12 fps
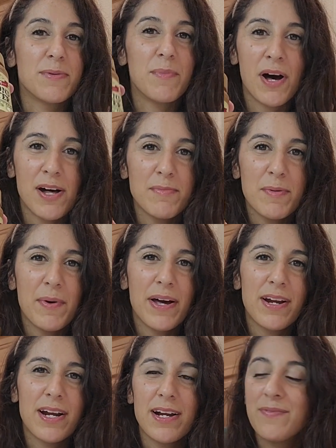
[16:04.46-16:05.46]
some almond
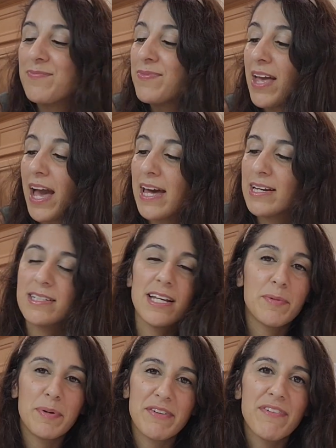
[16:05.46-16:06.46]
butter and a
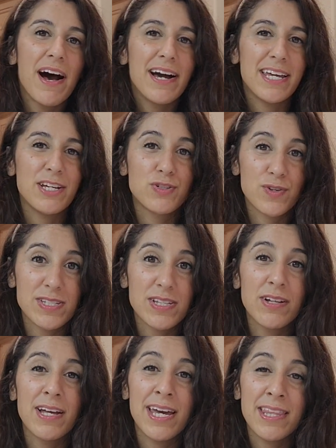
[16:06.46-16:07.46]
little bit of honey
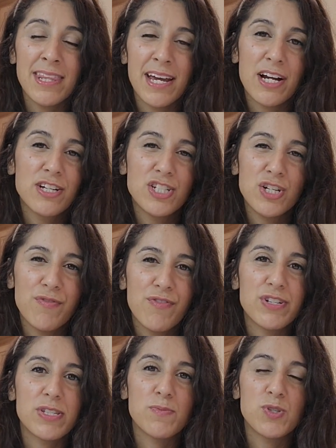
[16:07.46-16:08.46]
drizzle in there too
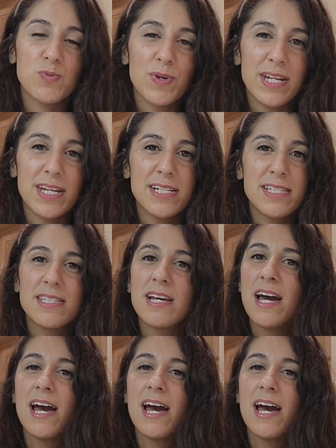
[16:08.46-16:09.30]
for some sweetness.